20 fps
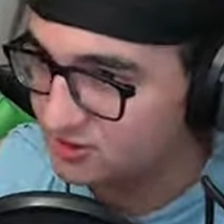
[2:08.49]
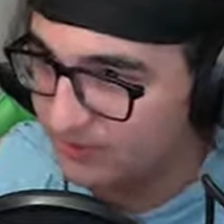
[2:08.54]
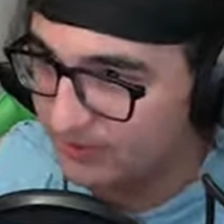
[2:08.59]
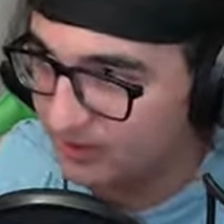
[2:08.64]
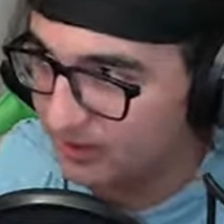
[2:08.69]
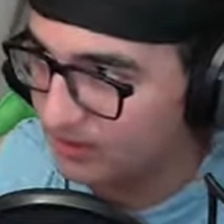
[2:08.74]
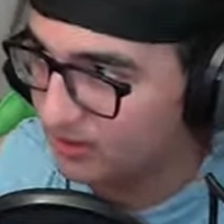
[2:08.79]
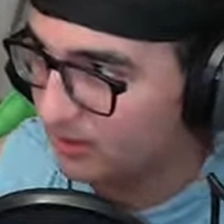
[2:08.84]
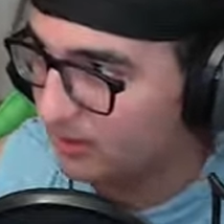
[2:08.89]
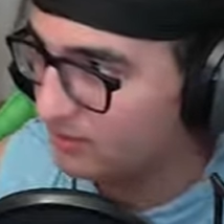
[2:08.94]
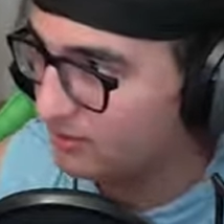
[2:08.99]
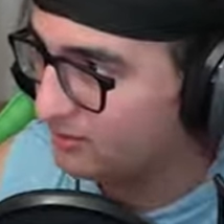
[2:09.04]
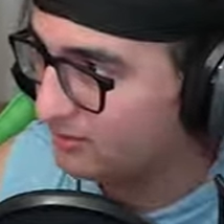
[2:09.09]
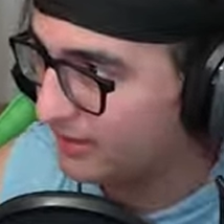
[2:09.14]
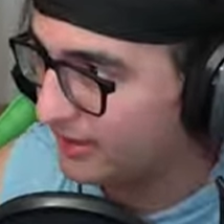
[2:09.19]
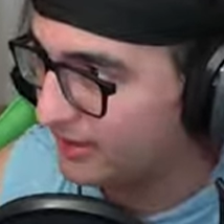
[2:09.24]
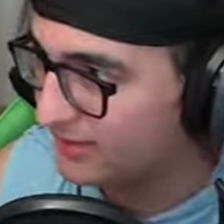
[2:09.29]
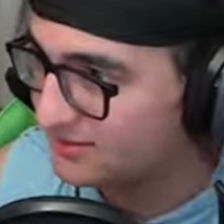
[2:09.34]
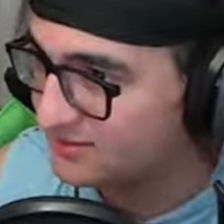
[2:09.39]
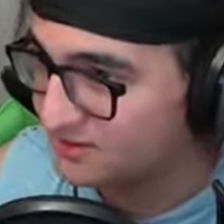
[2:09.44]
by any other
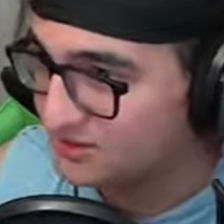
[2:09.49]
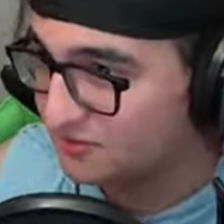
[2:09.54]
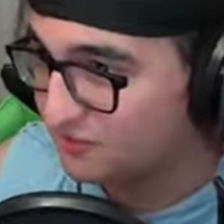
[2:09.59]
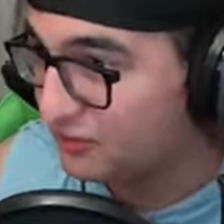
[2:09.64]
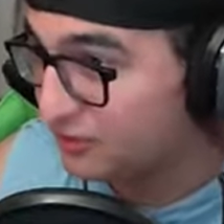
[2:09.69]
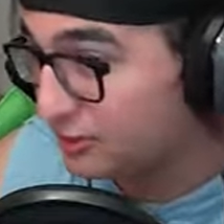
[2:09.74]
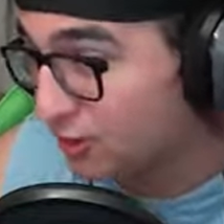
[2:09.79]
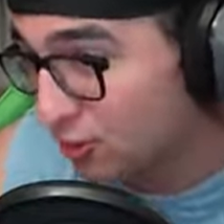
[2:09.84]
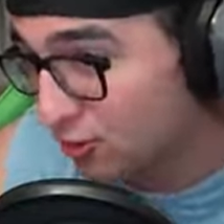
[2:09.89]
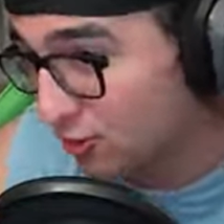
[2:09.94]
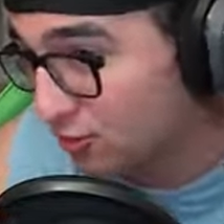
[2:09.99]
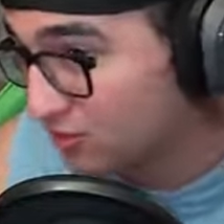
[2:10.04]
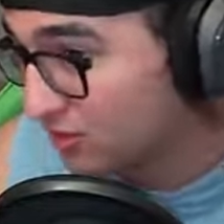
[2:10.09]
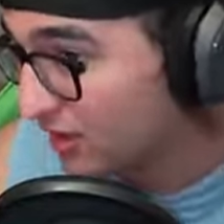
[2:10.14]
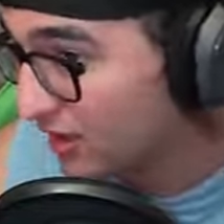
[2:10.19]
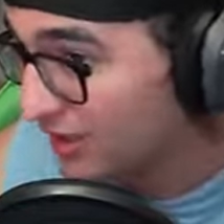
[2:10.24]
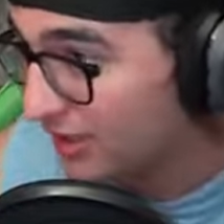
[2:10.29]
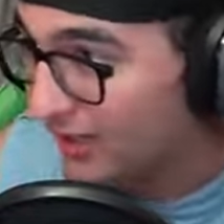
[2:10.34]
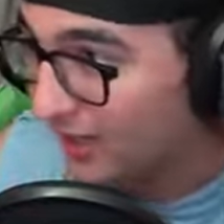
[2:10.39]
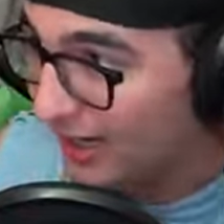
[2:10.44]
guys. Because if we do,
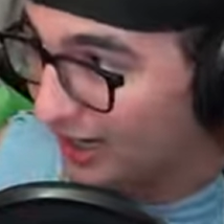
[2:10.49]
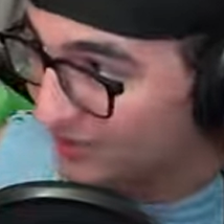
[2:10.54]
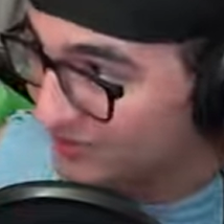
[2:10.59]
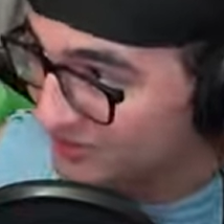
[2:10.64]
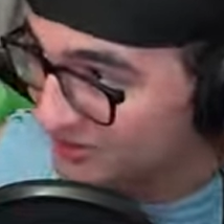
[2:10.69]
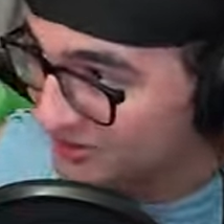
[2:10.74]
I'm just